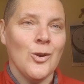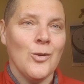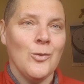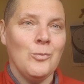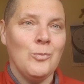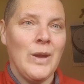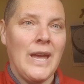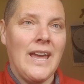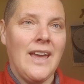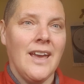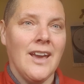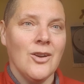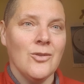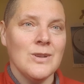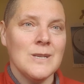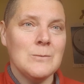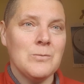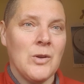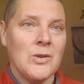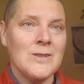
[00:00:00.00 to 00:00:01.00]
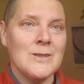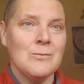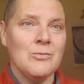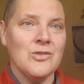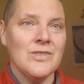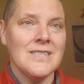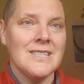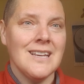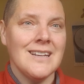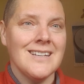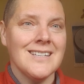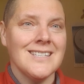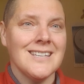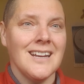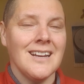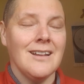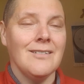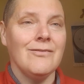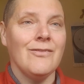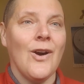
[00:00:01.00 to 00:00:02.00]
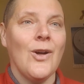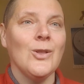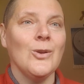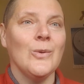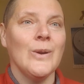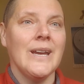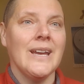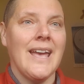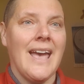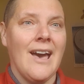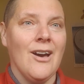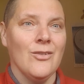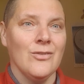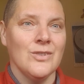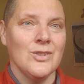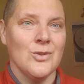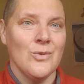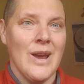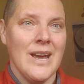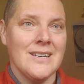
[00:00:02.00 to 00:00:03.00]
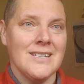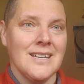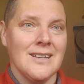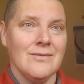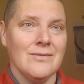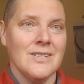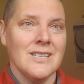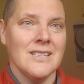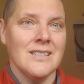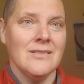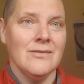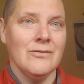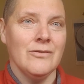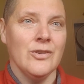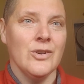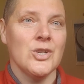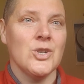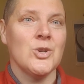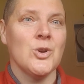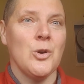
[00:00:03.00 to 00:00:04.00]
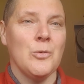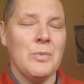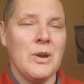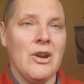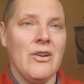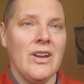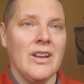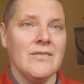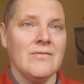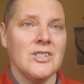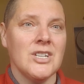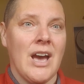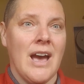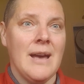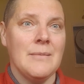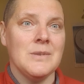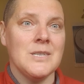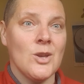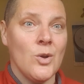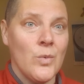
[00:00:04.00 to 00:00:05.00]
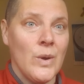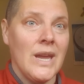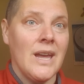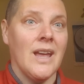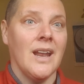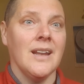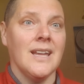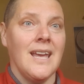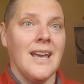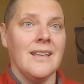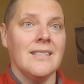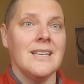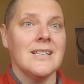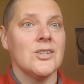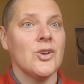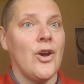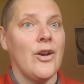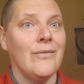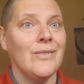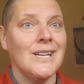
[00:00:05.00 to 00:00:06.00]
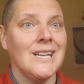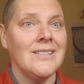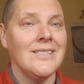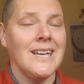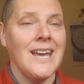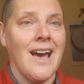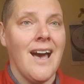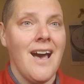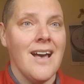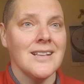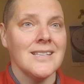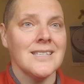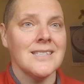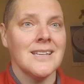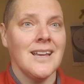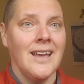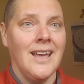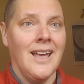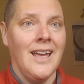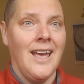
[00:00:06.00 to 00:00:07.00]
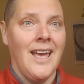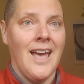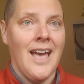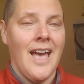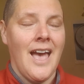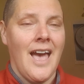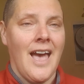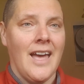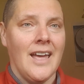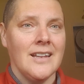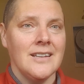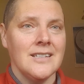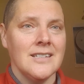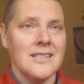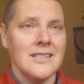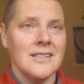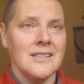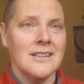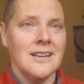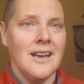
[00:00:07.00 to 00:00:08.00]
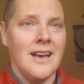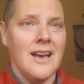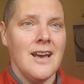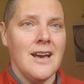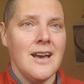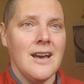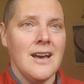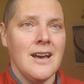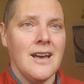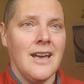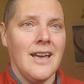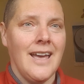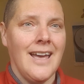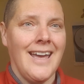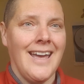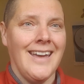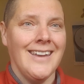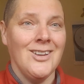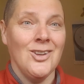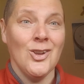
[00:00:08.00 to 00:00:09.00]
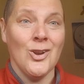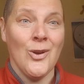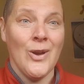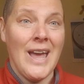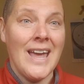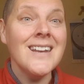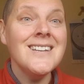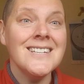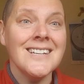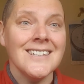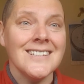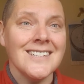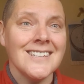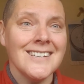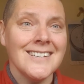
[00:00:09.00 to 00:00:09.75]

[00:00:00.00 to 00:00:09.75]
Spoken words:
being a responsible citizen and following health directives for a short period of time so we can kick this COVID in the ass and, end it.